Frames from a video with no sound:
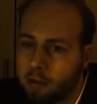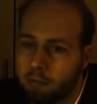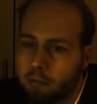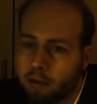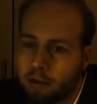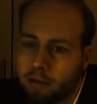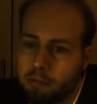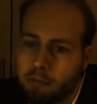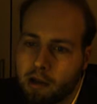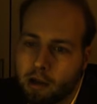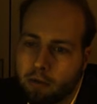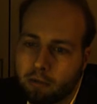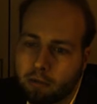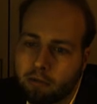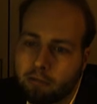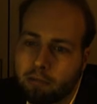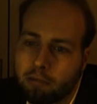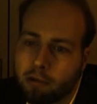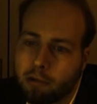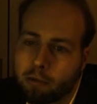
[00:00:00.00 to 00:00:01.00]
by the mound
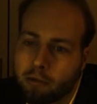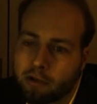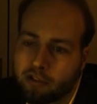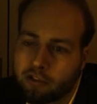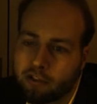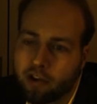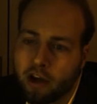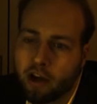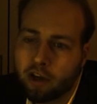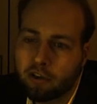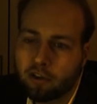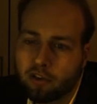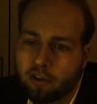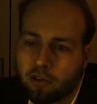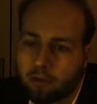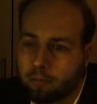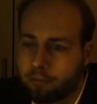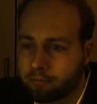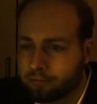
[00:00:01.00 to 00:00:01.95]
of bluish dust.